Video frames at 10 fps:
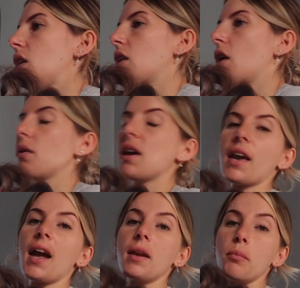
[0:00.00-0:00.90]
you know, it
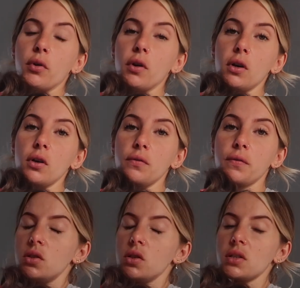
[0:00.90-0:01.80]
can improve,
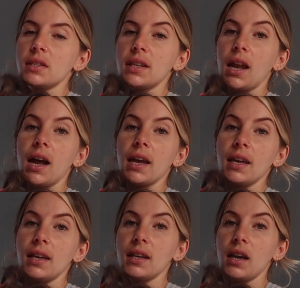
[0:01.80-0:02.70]
just
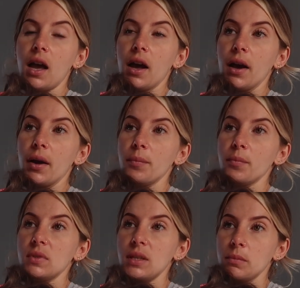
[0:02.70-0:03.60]
like
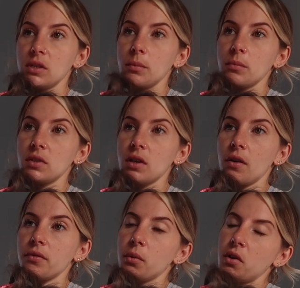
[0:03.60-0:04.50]
symptoms
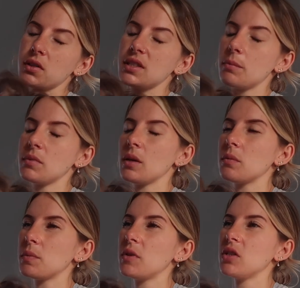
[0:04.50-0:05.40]
of, well, not
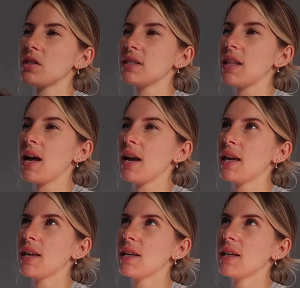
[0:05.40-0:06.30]
symptoms, but just
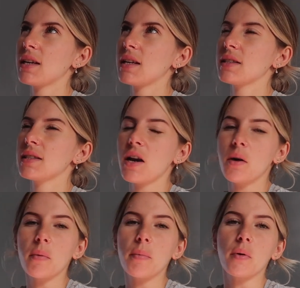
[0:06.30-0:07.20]
like
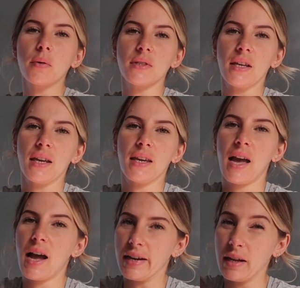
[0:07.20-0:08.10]
cerebral palsy
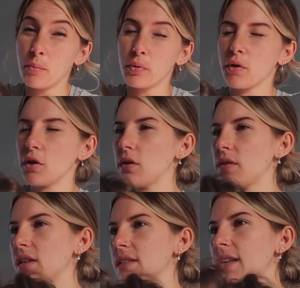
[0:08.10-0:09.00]
can improve
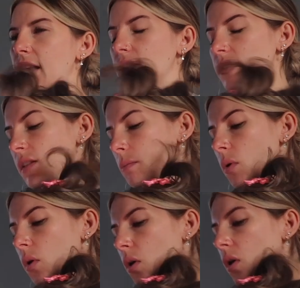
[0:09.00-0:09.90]
in a sense. The
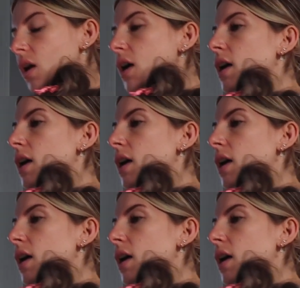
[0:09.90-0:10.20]
more